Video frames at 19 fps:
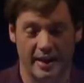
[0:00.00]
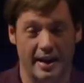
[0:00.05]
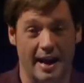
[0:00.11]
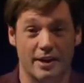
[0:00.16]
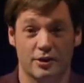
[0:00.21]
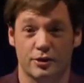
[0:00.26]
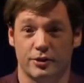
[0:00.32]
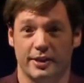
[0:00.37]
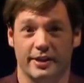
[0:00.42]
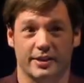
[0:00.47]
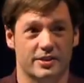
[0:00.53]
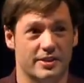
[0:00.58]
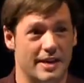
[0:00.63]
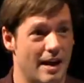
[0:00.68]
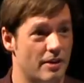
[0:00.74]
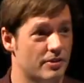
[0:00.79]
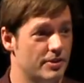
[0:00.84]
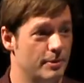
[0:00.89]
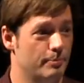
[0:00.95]
And actually,
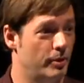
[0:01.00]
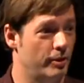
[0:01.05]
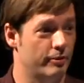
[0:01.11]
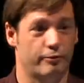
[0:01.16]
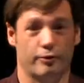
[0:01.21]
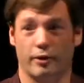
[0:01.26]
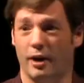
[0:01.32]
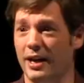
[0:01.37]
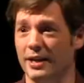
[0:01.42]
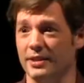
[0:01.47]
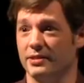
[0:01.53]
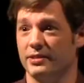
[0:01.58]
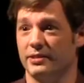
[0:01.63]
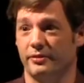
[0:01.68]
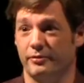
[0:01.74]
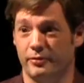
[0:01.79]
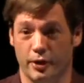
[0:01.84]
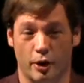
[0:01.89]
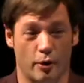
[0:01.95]
it's now simpler for
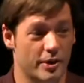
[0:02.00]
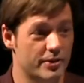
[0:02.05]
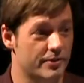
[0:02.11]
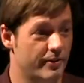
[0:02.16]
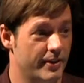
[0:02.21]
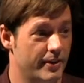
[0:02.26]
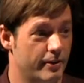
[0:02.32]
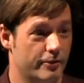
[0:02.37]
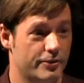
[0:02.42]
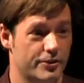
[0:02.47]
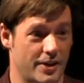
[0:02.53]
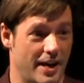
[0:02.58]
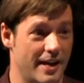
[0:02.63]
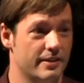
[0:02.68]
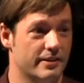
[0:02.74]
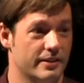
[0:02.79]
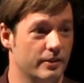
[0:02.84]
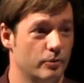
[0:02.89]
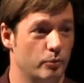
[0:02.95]
us. If the OS vendor
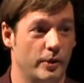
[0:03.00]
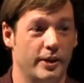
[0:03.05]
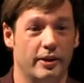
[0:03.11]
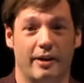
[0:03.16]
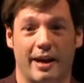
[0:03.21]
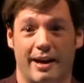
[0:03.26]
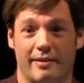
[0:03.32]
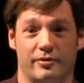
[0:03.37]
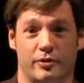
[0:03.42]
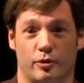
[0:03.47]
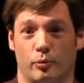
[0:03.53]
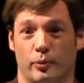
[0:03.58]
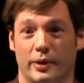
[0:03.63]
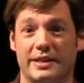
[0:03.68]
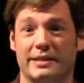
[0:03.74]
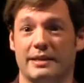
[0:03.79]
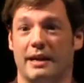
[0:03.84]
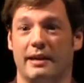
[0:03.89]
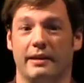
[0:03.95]
signs it, we don't have to
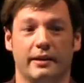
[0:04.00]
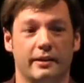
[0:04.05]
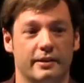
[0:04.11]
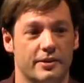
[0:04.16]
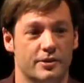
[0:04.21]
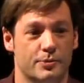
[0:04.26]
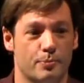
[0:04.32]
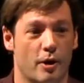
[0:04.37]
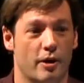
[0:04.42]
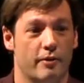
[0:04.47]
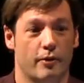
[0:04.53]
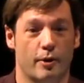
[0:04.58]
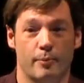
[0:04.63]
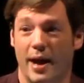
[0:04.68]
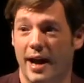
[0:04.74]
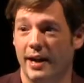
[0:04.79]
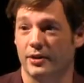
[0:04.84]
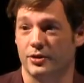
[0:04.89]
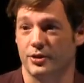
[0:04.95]
re-sign it as part of
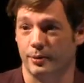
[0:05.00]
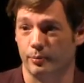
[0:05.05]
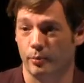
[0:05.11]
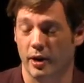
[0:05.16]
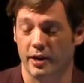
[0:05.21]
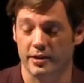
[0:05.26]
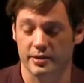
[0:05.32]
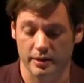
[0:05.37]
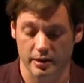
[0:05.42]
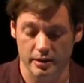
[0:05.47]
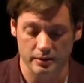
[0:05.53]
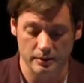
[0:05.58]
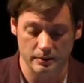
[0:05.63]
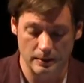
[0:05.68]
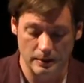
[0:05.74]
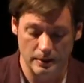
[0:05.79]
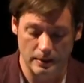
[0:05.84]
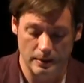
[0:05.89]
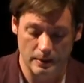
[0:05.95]
our packaging process.